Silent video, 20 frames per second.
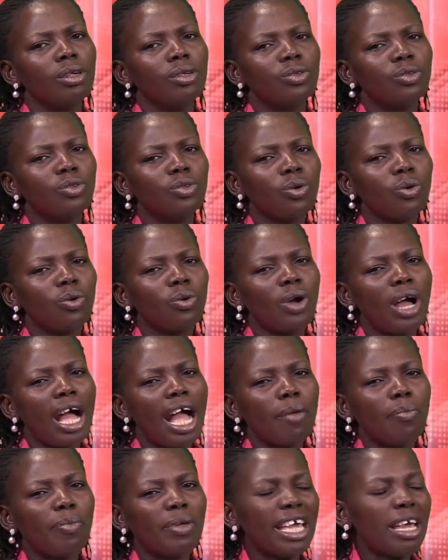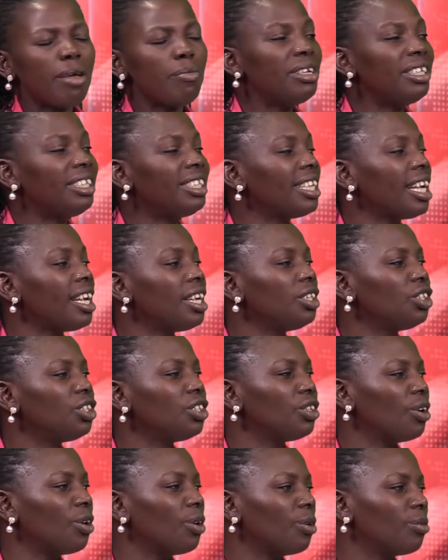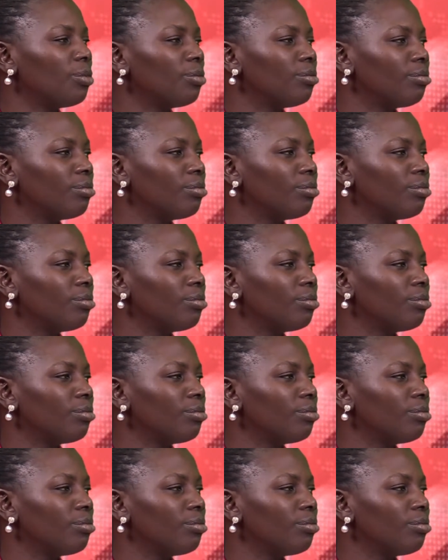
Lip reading: So I became intentional